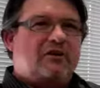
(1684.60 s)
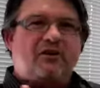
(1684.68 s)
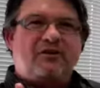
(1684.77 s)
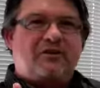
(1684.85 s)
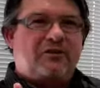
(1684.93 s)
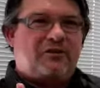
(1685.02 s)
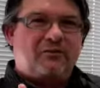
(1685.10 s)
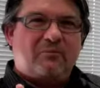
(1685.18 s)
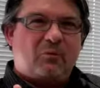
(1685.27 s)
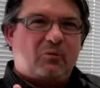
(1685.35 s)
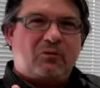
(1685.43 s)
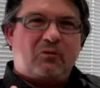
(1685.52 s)
I said this to you
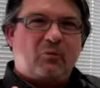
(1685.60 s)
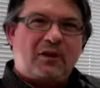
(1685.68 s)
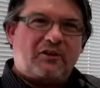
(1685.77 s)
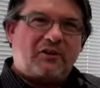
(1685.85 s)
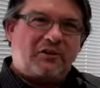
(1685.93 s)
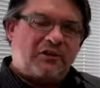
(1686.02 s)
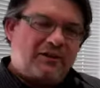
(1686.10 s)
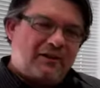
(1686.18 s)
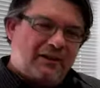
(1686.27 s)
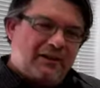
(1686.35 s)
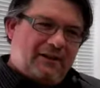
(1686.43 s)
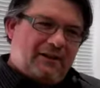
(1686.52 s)
more than once, that
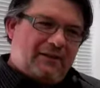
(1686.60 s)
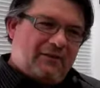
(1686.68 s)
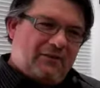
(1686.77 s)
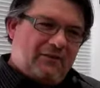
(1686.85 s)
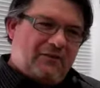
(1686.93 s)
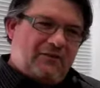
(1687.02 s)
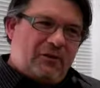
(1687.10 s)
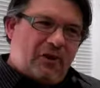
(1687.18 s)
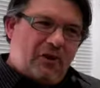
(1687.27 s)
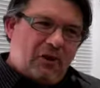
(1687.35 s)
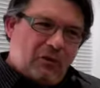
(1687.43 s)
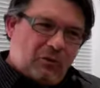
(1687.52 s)
the
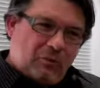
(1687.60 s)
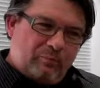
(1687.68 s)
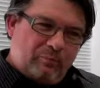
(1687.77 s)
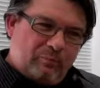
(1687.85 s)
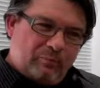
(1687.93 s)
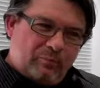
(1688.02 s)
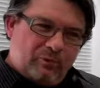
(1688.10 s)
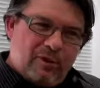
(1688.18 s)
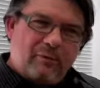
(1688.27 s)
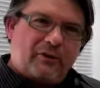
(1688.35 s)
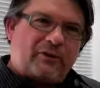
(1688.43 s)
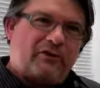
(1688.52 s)
whole
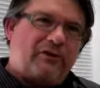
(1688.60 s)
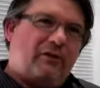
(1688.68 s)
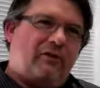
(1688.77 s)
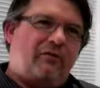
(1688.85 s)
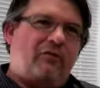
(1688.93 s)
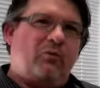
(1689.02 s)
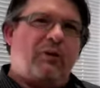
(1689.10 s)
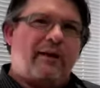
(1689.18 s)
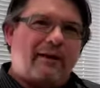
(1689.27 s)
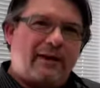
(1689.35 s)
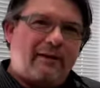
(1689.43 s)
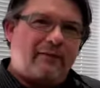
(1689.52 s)
premise of the
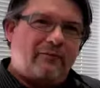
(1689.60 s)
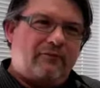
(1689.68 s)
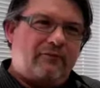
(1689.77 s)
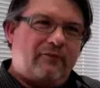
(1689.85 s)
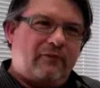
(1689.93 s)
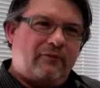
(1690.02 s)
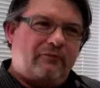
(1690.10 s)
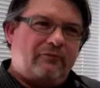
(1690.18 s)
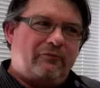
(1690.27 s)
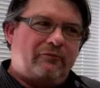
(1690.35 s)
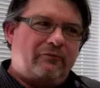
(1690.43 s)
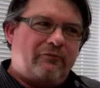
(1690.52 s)
way
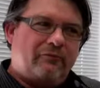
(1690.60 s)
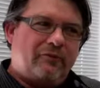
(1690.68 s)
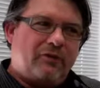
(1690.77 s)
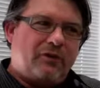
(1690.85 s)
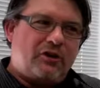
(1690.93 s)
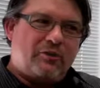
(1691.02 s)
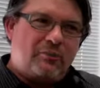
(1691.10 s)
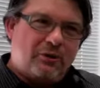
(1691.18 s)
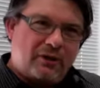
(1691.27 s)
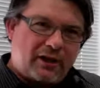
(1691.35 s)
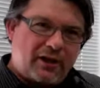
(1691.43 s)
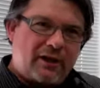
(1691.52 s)
of
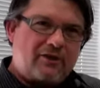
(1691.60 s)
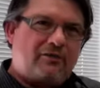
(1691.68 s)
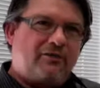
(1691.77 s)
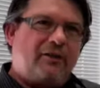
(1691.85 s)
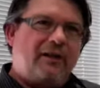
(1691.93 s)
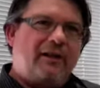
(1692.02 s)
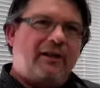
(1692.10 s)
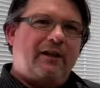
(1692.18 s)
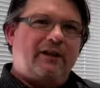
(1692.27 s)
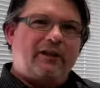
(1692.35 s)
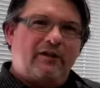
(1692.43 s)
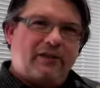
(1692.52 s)
communication
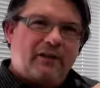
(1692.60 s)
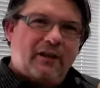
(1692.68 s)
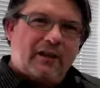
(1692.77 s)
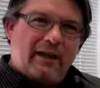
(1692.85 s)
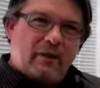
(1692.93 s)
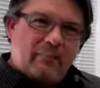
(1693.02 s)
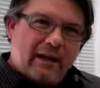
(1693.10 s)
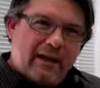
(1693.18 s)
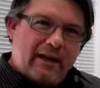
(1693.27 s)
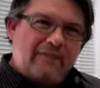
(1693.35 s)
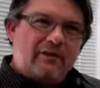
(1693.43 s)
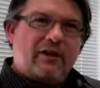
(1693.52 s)
is that our
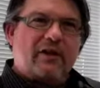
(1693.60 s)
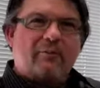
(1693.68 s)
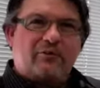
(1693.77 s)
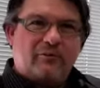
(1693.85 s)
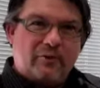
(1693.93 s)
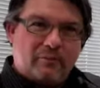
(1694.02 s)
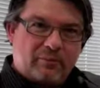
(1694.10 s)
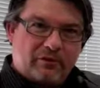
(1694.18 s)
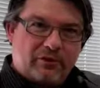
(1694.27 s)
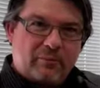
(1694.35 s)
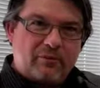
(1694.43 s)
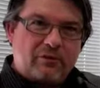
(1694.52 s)
behaviour comes from our
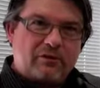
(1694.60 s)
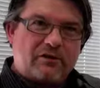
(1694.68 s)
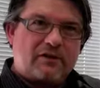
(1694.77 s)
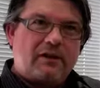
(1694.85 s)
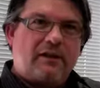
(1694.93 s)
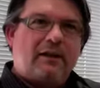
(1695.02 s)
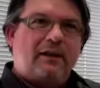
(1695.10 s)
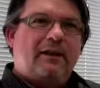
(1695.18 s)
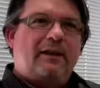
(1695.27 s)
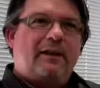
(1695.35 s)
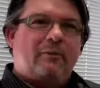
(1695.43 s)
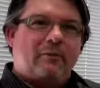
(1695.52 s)
perceptions,
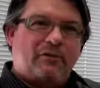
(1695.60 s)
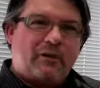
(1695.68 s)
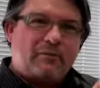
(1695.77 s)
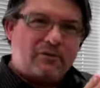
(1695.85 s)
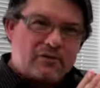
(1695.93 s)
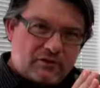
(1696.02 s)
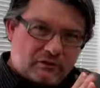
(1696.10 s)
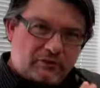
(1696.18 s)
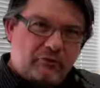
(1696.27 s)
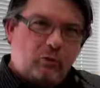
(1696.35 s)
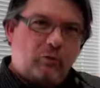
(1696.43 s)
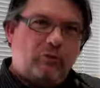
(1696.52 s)
and our perceptions are
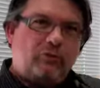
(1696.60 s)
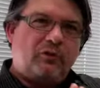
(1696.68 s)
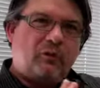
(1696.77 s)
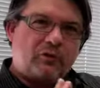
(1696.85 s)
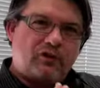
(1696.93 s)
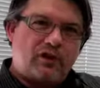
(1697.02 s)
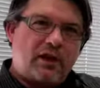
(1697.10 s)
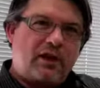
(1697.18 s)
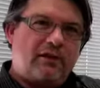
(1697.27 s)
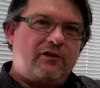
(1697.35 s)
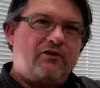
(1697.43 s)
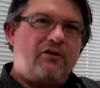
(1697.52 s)
formed or
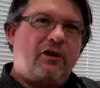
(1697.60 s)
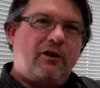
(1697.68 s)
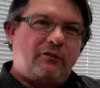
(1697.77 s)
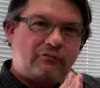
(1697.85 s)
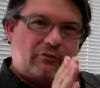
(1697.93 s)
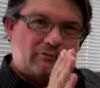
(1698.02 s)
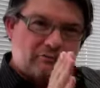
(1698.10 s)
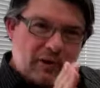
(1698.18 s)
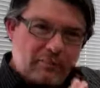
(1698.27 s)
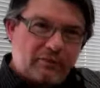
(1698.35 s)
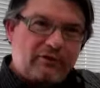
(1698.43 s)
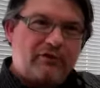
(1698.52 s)
changed through
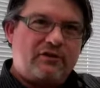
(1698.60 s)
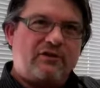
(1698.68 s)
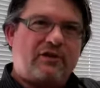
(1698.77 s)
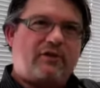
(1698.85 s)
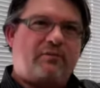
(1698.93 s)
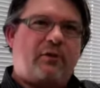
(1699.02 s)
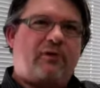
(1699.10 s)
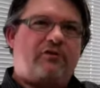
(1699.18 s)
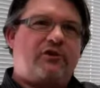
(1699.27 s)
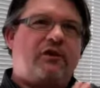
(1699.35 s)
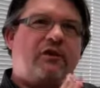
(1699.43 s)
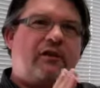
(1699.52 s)
repetitious
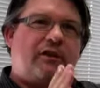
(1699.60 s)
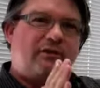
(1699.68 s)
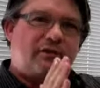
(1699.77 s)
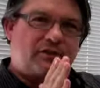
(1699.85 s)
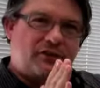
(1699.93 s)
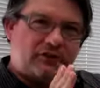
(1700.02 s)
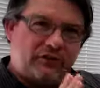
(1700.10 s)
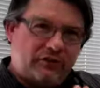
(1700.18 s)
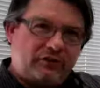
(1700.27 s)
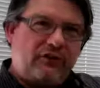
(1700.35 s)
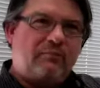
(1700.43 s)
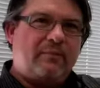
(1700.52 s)
exposure to
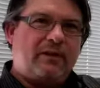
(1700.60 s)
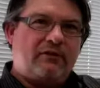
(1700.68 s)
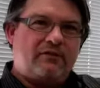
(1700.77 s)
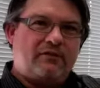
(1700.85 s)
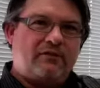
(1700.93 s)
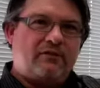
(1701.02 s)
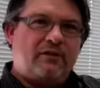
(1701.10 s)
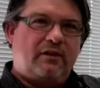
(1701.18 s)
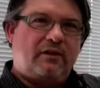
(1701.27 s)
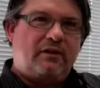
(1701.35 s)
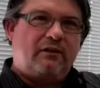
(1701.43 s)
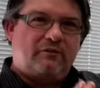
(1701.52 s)
consistent messages
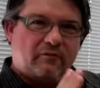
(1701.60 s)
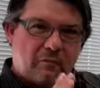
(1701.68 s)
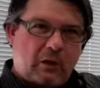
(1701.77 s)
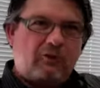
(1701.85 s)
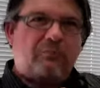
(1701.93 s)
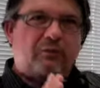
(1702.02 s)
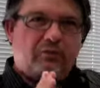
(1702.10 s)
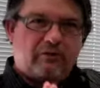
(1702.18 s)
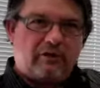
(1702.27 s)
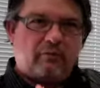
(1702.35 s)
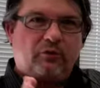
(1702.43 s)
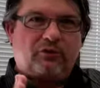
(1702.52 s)
from multiple
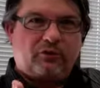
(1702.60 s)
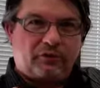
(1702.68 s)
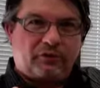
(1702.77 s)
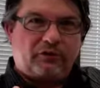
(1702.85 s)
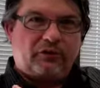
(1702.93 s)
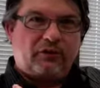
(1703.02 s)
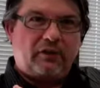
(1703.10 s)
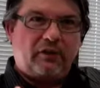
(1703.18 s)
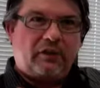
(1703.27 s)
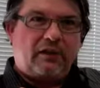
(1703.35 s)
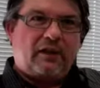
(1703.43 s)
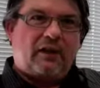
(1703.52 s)
credible sources.
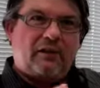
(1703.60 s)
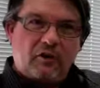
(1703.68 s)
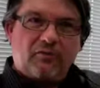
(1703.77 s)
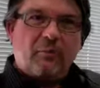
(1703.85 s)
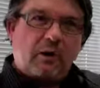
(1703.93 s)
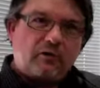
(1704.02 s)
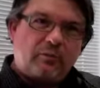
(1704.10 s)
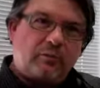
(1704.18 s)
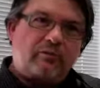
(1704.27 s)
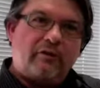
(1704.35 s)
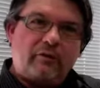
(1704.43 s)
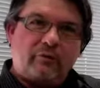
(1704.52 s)
And those
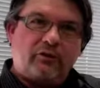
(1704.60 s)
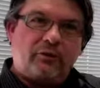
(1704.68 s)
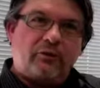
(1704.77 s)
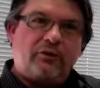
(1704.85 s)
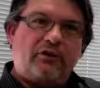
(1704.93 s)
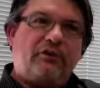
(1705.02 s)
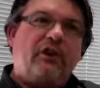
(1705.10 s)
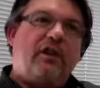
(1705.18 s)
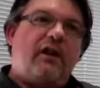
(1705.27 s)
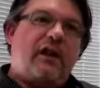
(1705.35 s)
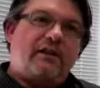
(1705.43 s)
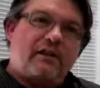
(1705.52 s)
multiple credible sources
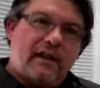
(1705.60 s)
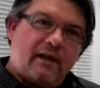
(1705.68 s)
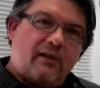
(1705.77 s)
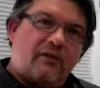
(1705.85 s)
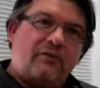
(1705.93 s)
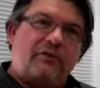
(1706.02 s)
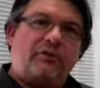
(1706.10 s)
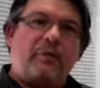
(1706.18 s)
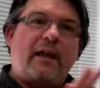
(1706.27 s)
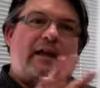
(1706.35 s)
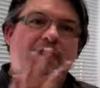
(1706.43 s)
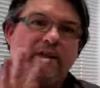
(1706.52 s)
are now
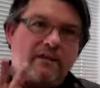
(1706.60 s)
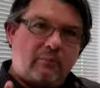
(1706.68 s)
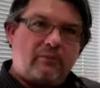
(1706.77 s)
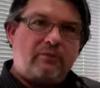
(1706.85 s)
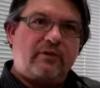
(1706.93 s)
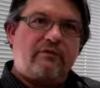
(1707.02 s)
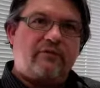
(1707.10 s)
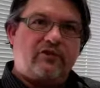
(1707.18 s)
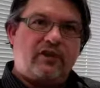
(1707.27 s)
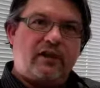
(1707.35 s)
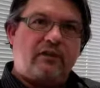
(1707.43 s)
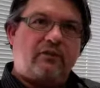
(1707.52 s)
spanning a number of different
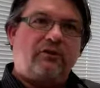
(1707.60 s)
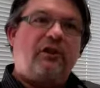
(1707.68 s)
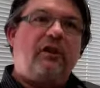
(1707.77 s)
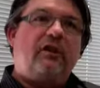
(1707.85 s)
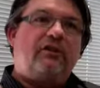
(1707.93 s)
channels.